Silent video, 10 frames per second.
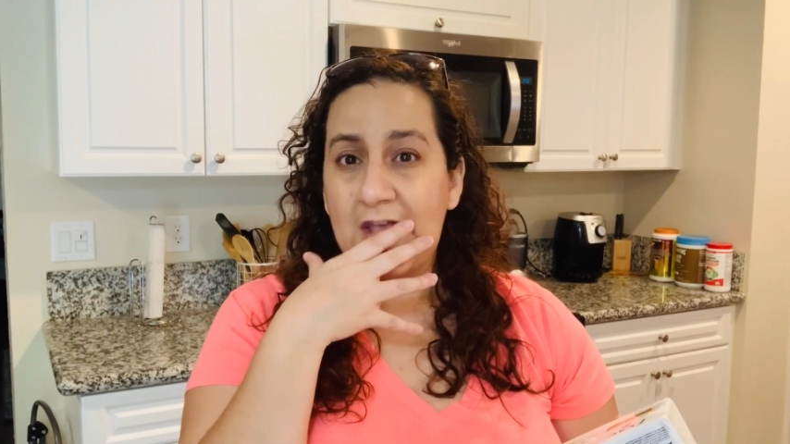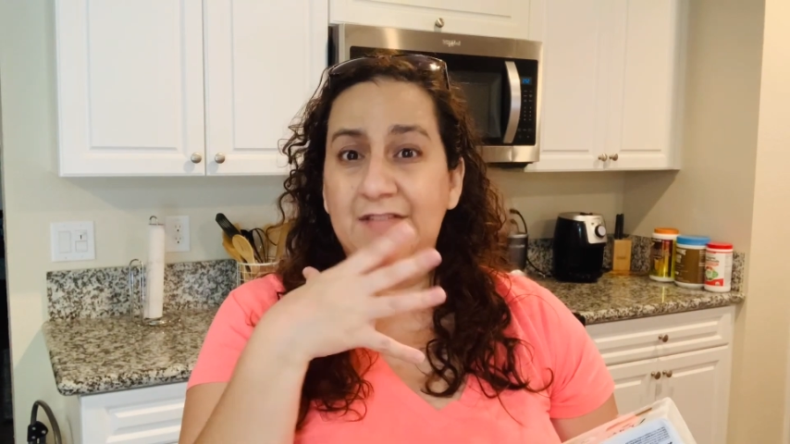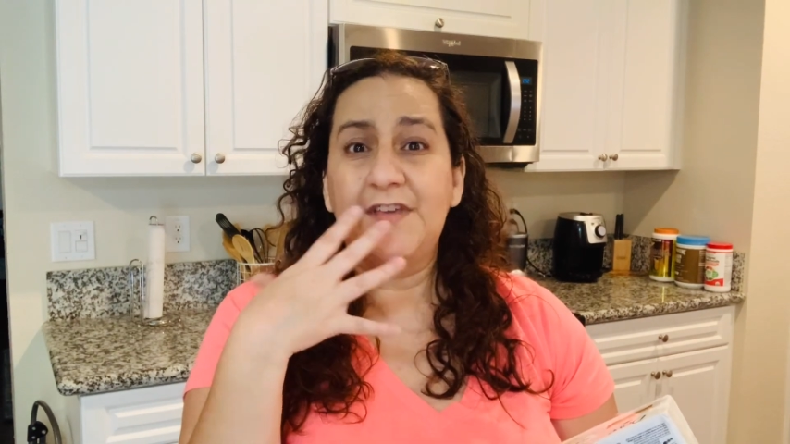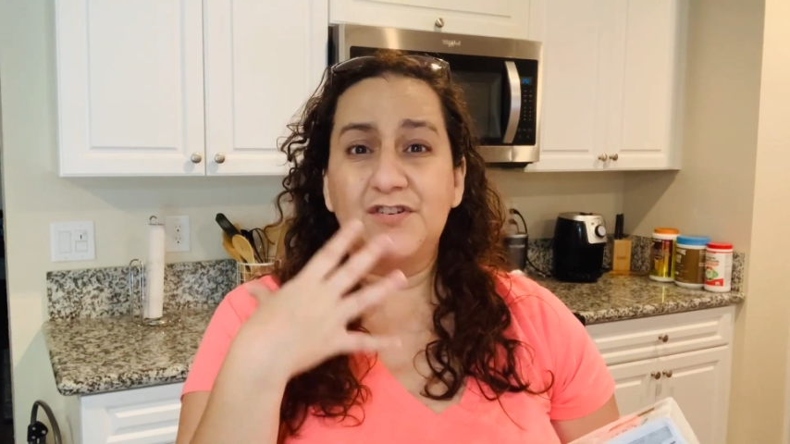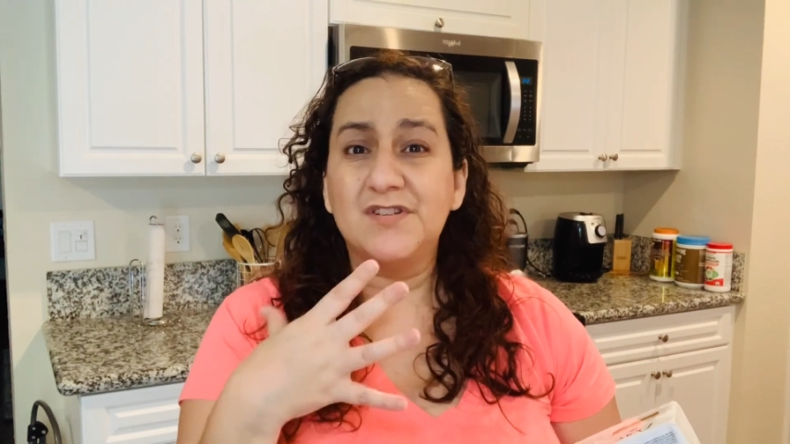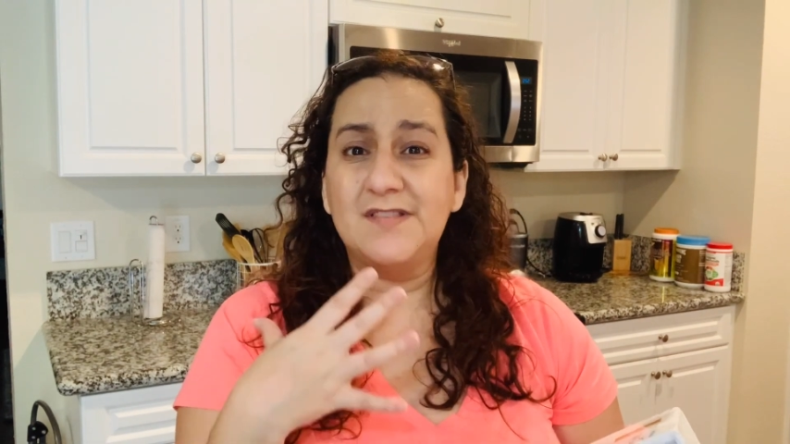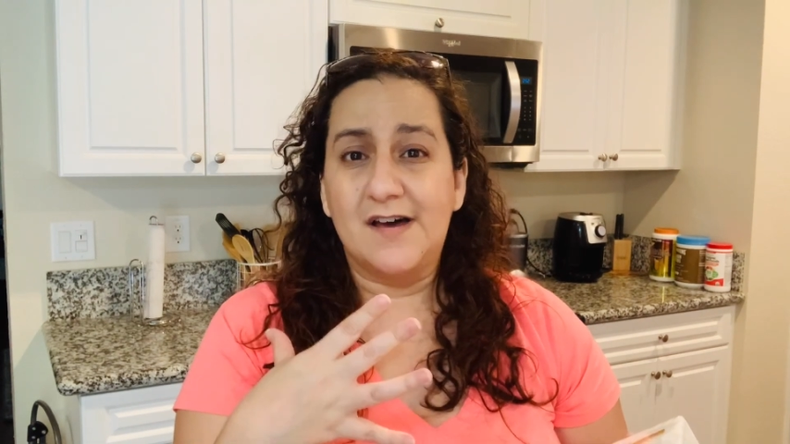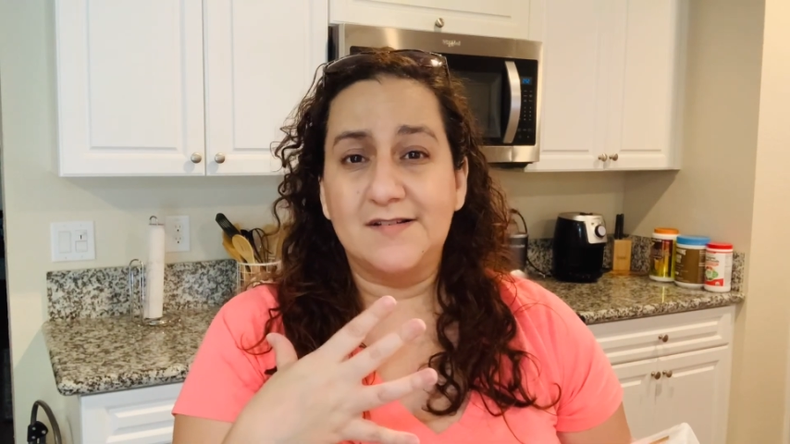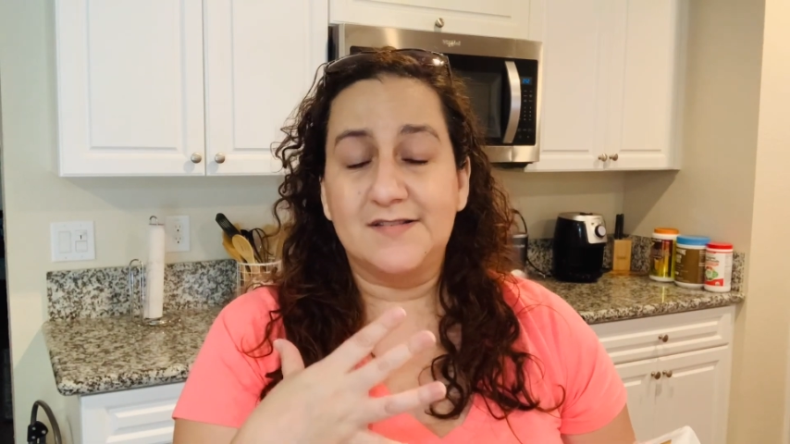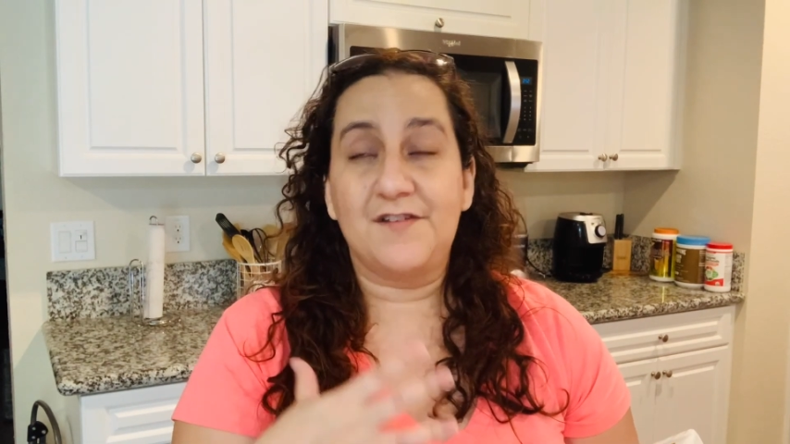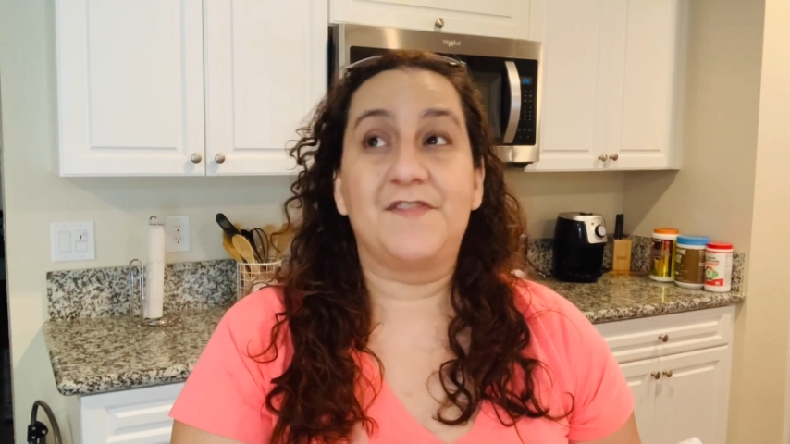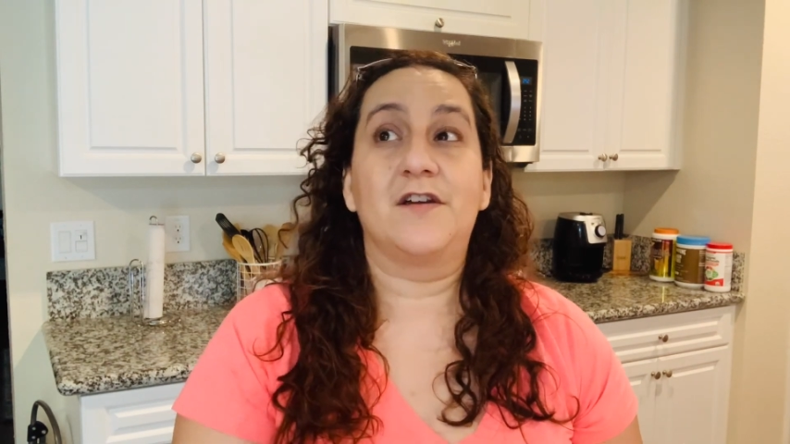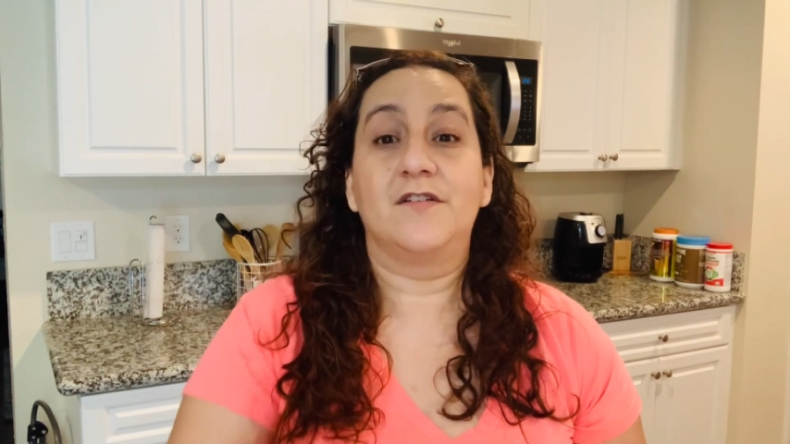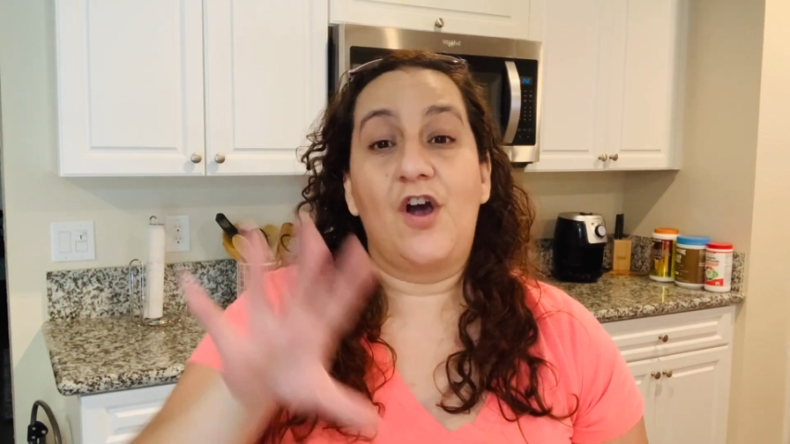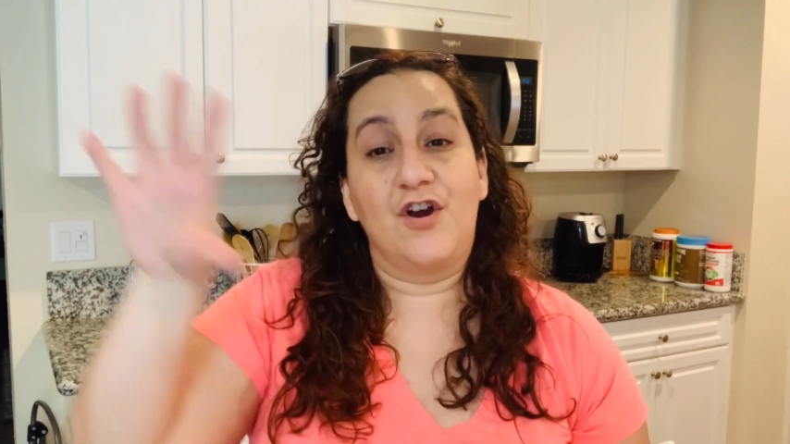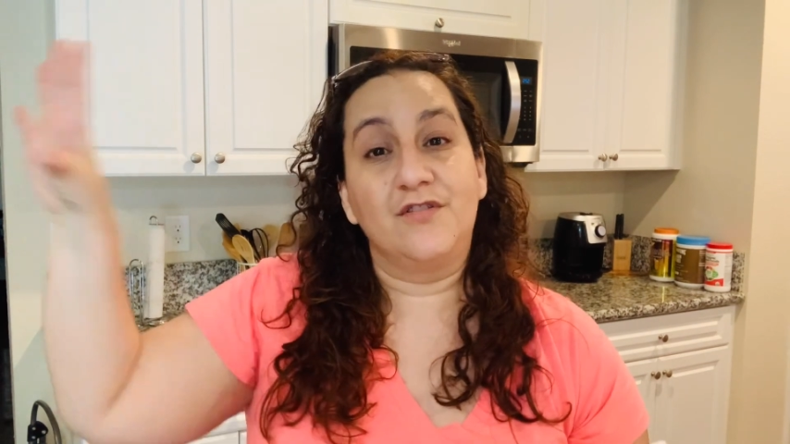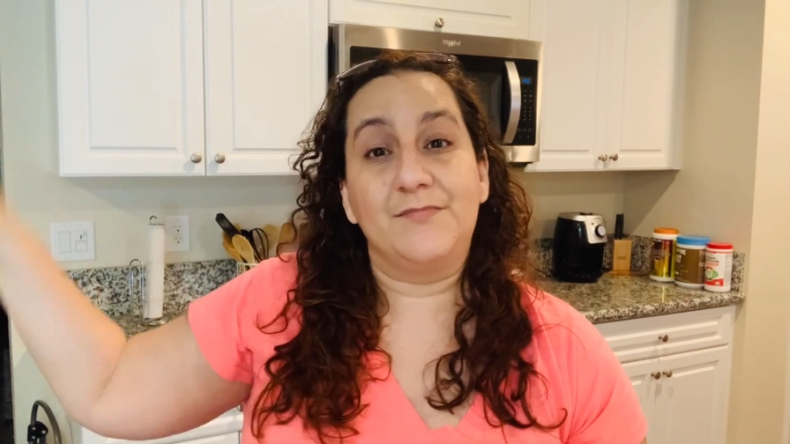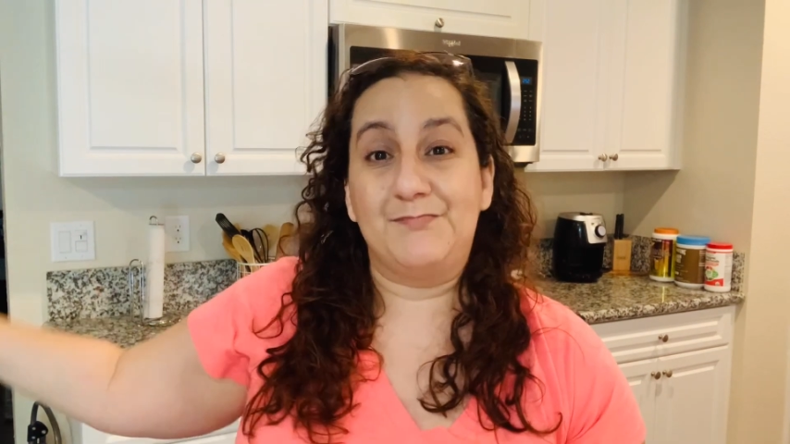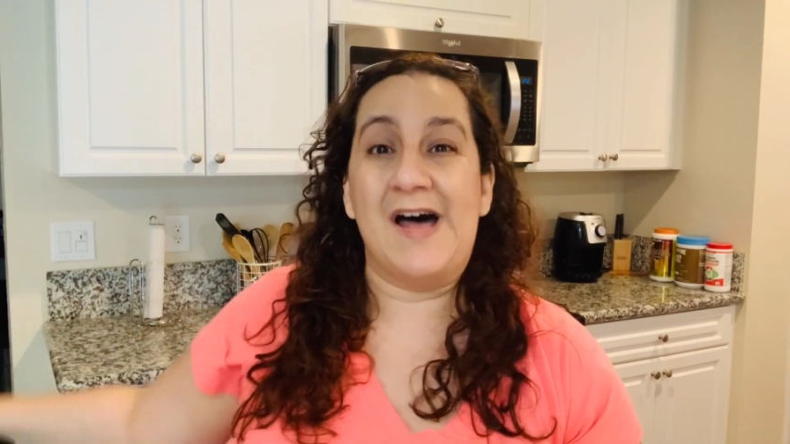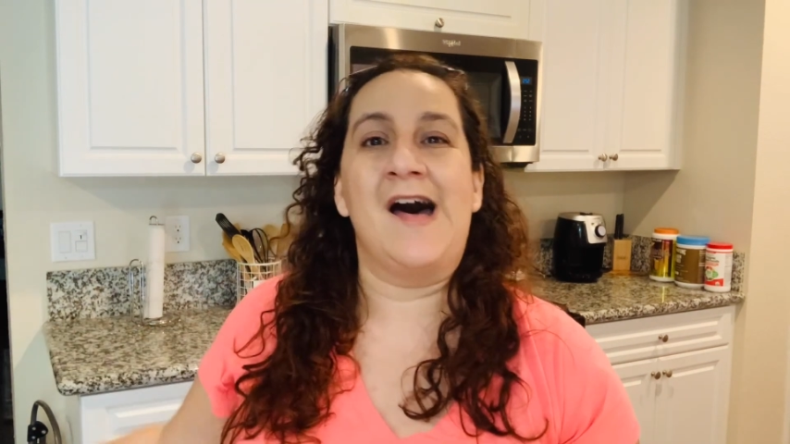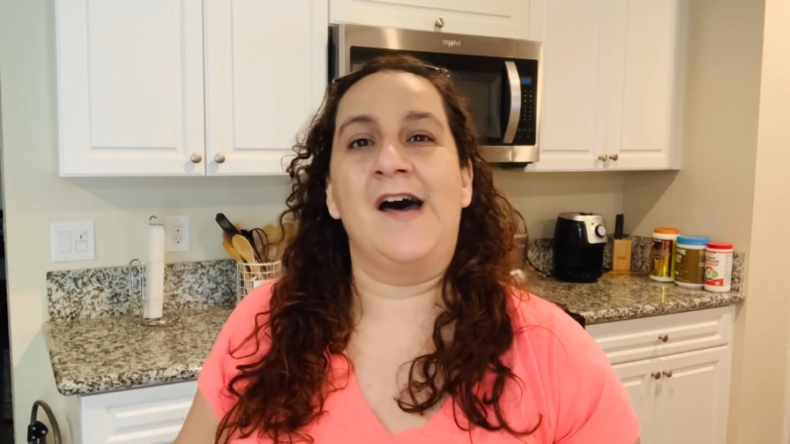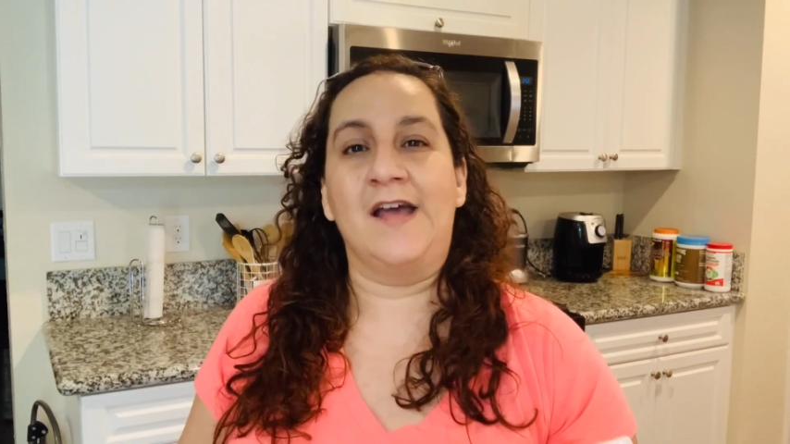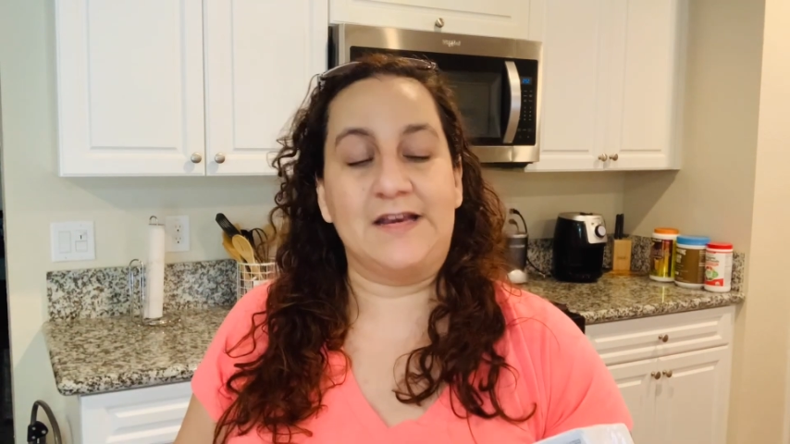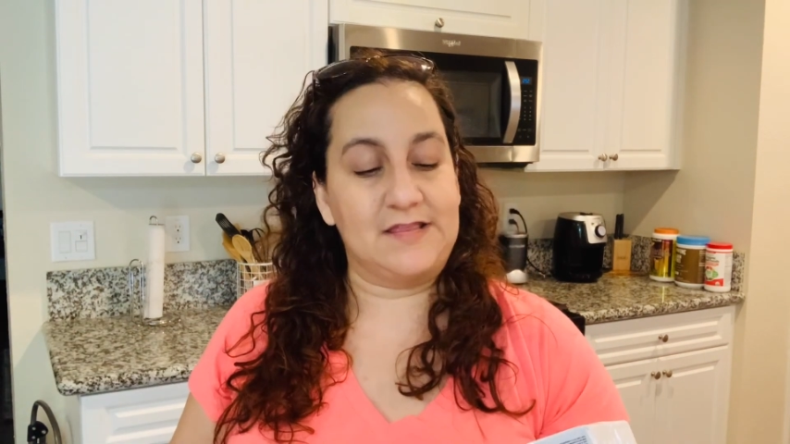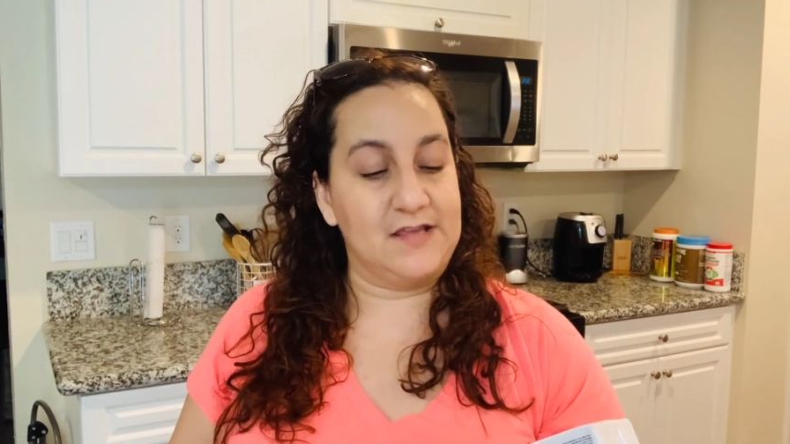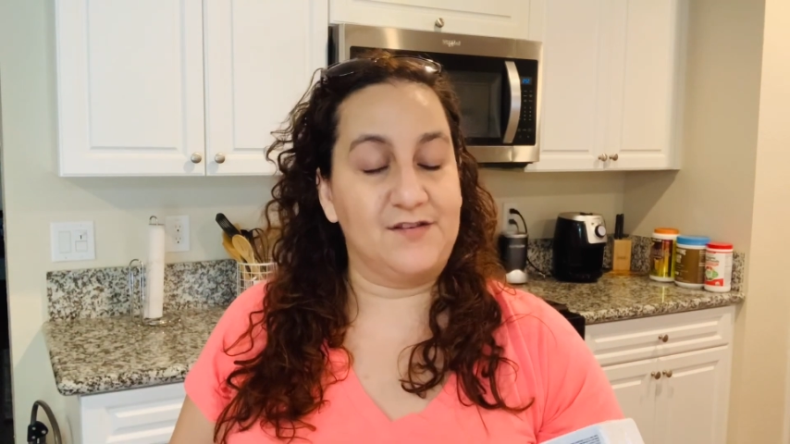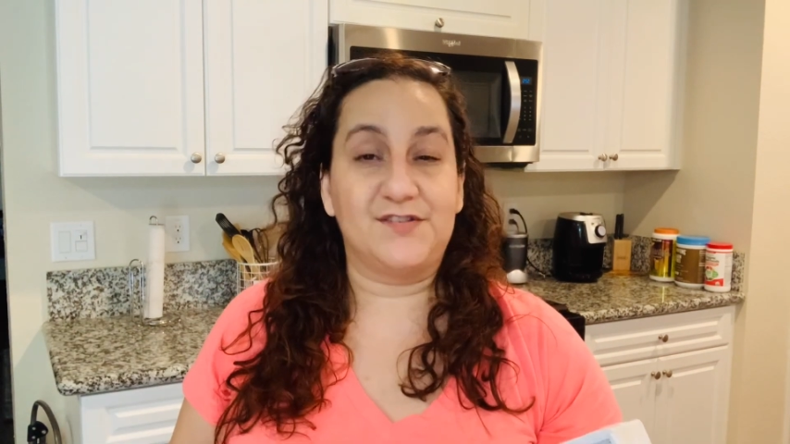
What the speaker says: there's a lot of stuff that are behind things.